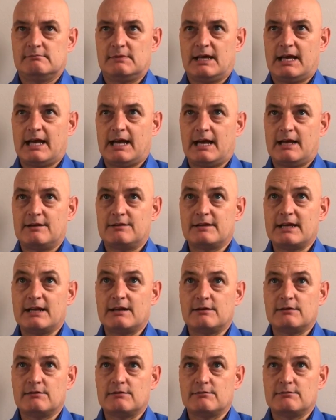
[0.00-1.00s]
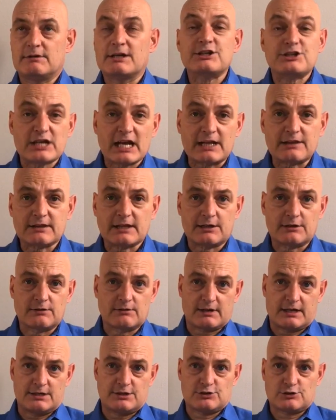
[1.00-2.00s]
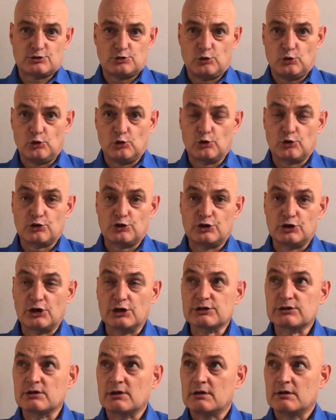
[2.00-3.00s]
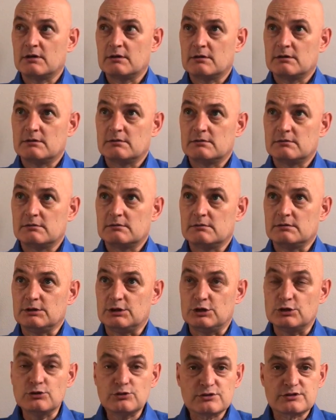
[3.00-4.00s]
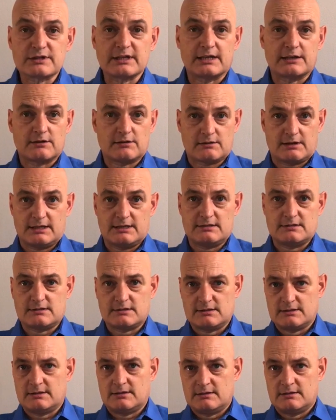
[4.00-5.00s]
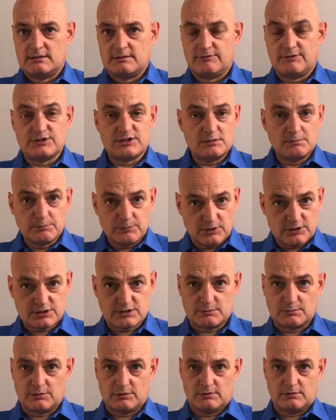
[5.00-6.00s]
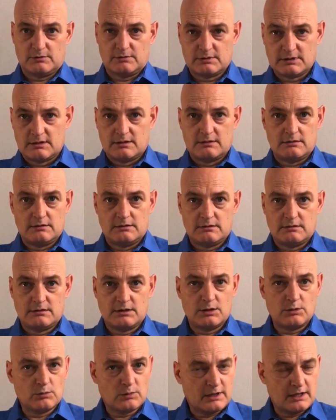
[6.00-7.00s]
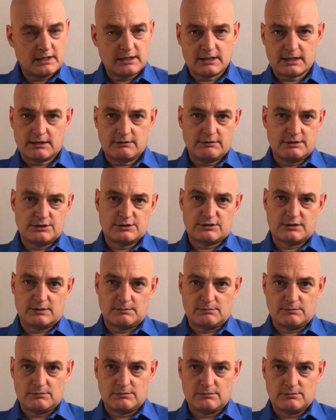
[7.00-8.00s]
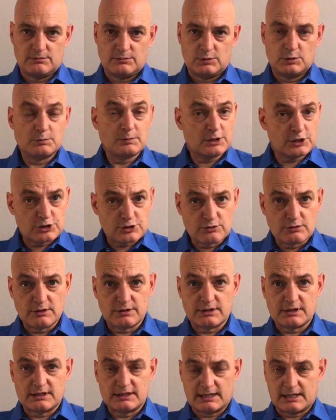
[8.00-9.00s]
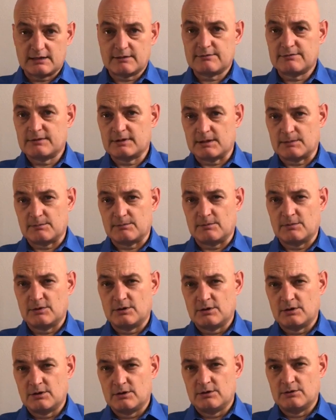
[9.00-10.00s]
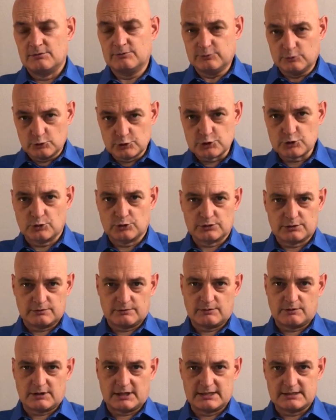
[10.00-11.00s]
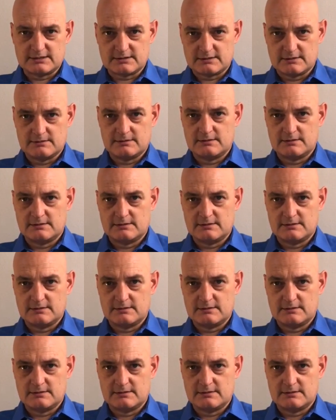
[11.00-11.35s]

and then reject that grace or not use that grace, if it's impossible, then why encourage them to make sure that none of them fall short of grace?